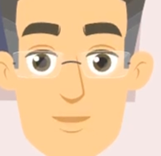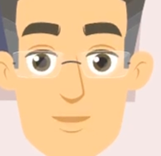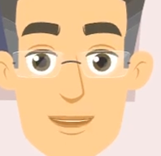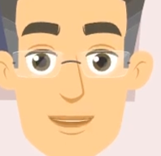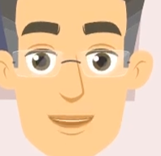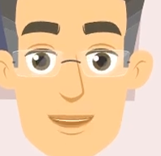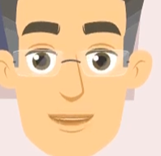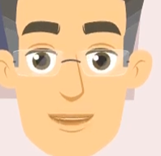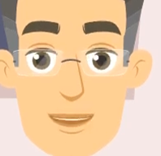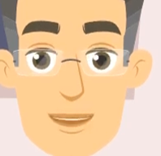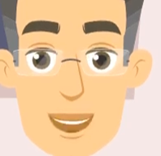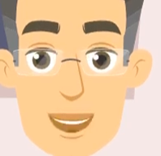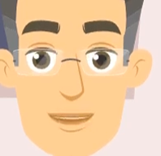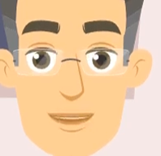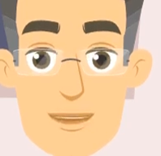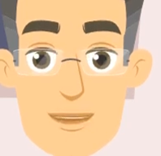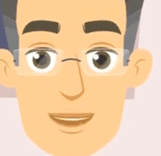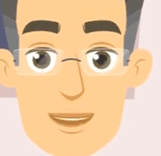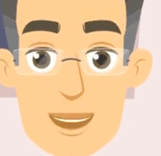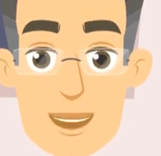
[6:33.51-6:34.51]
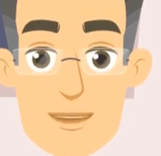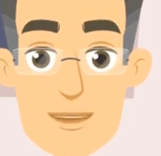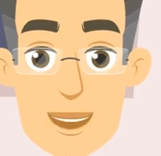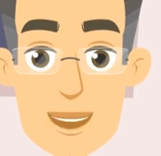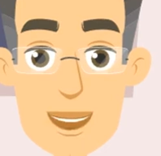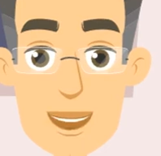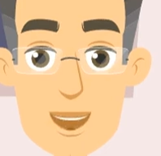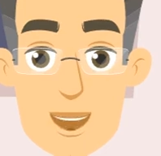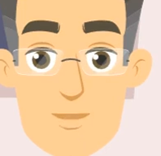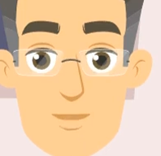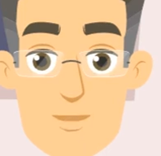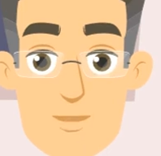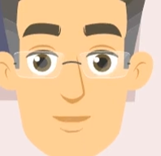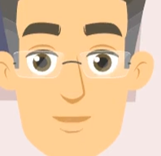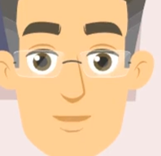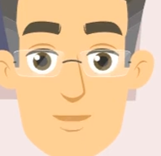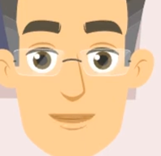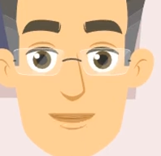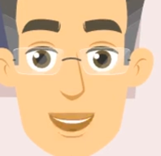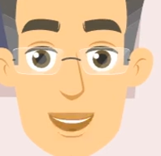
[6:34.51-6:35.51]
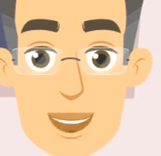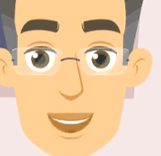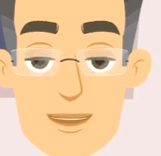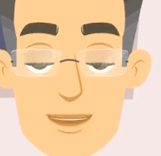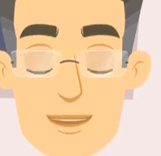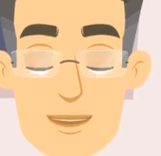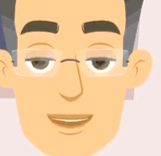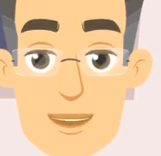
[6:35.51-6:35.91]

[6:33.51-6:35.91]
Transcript: Limited range of motion. A sprained